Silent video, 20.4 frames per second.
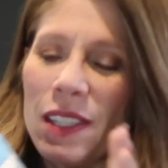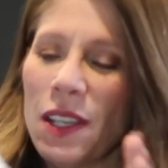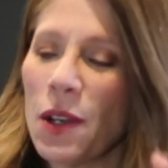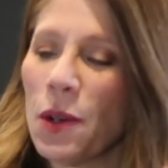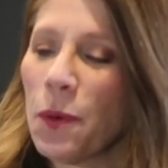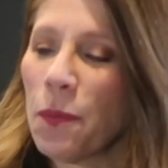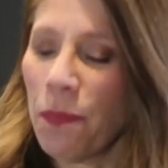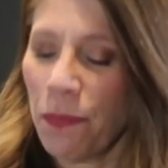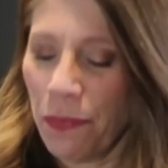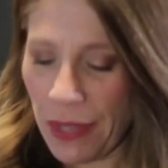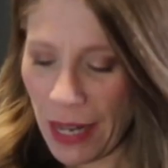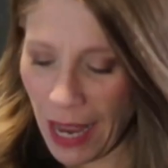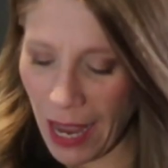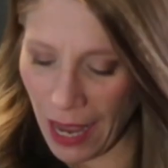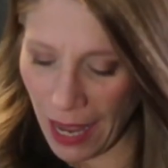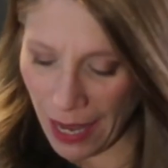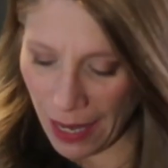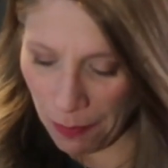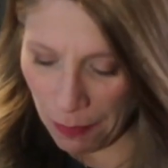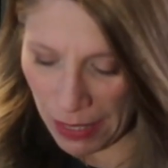So,
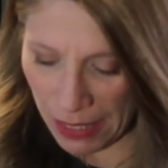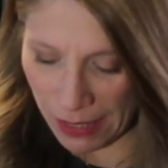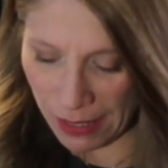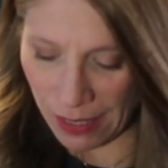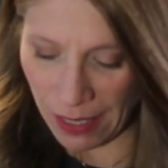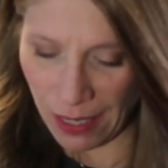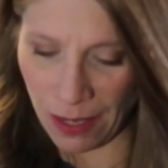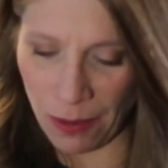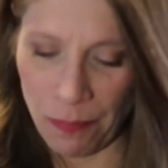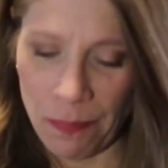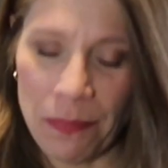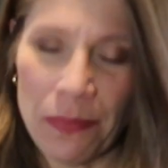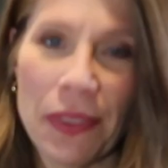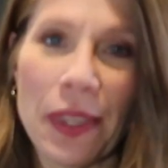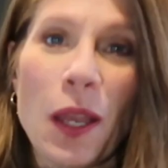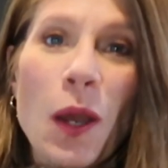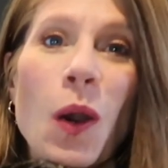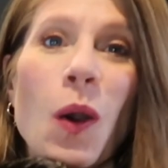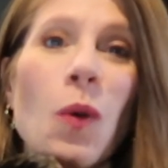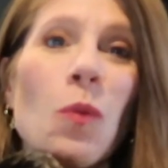hi, Missy.
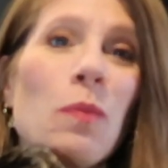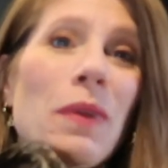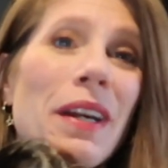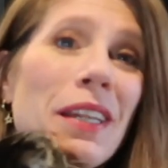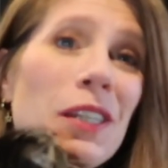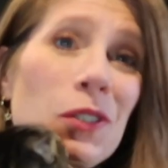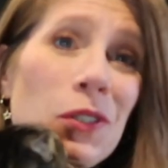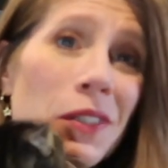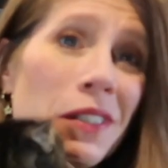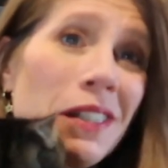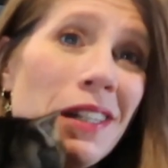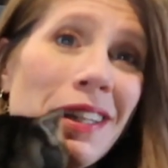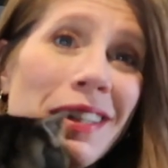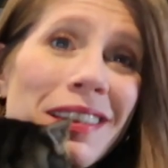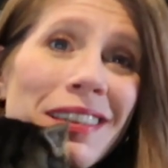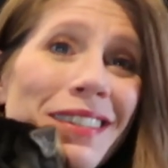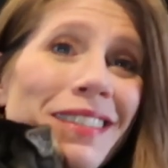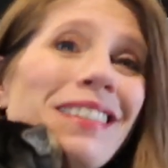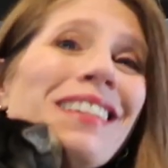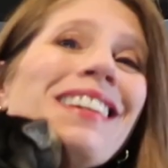Oh my goodness.